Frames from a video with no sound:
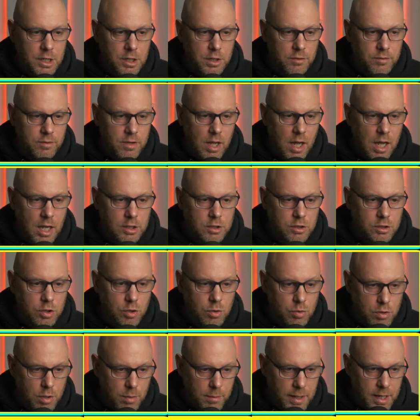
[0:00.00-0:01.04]
you've got
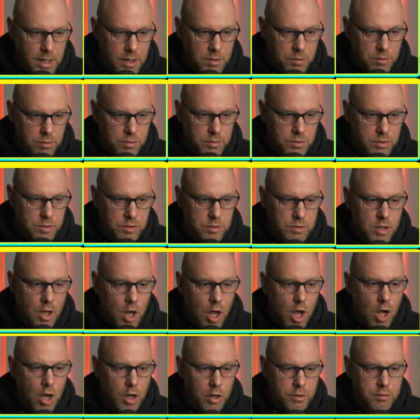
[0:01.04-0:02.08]
2 command cruisers,
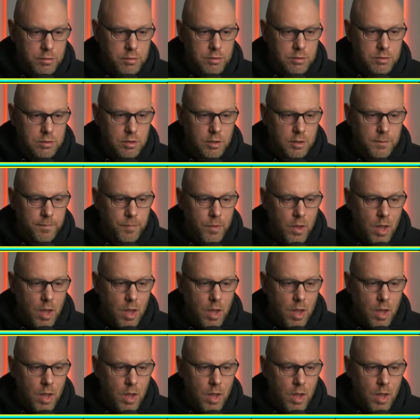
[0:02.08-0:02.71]
a cruiser,